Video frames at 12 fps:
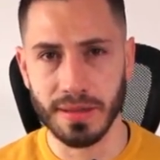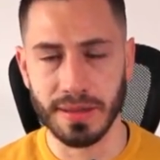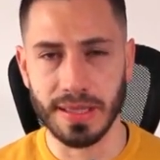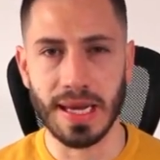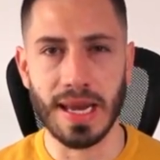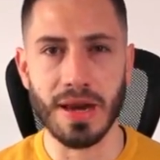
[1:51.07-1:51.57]

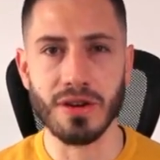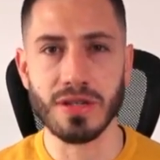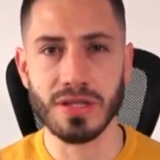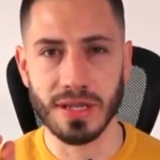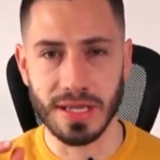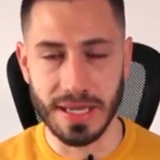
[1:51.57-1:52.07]
the
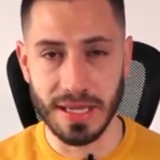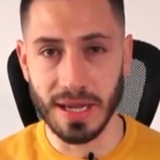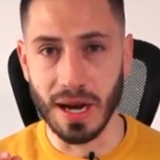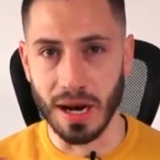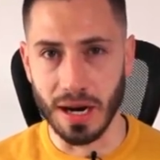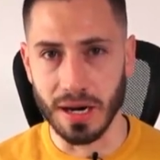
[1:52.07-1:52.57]
letters
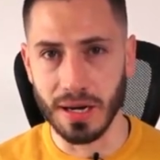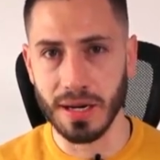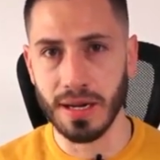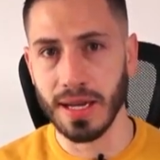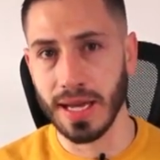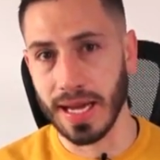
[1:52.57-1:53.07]

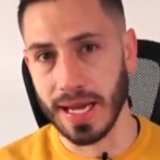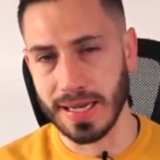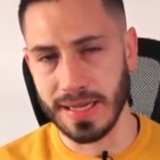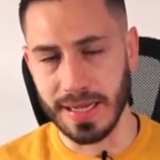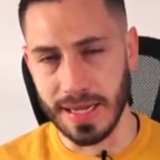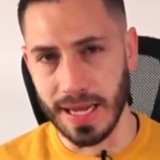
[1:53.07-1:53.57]
ER
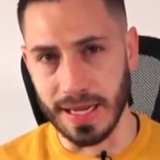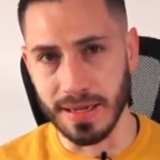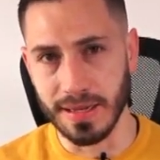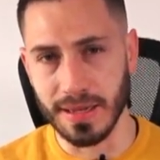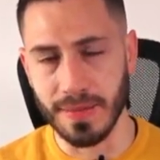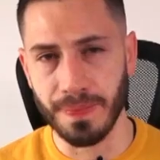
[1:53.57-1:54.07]
at the
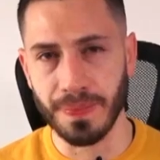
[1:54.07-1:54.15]
end,